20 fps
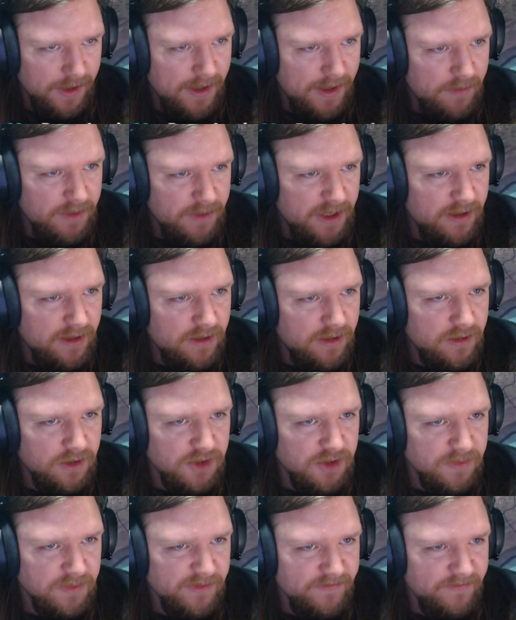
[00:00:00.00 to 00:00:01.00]
How many
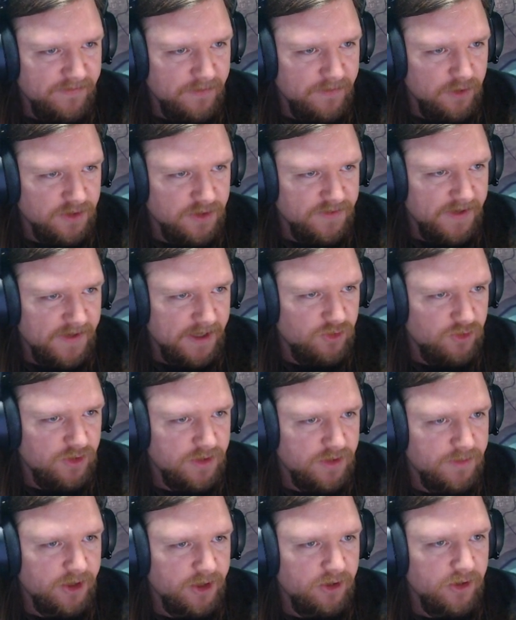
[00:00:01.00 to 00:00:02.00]
consumer goods
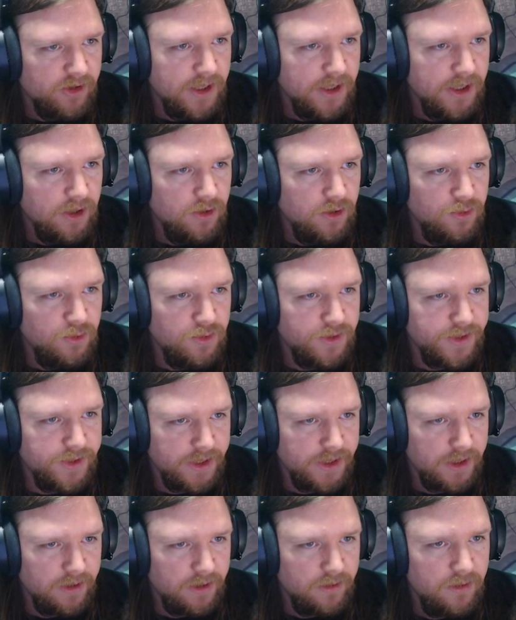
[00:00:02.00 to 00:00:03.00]
factories am I currently
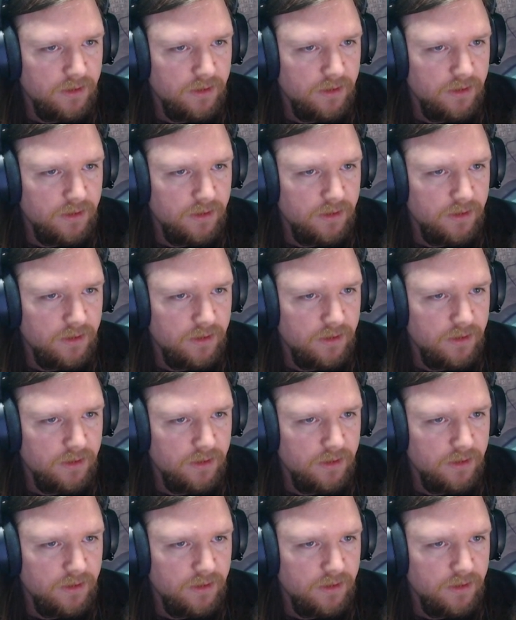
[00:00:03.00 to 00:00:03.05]
losing?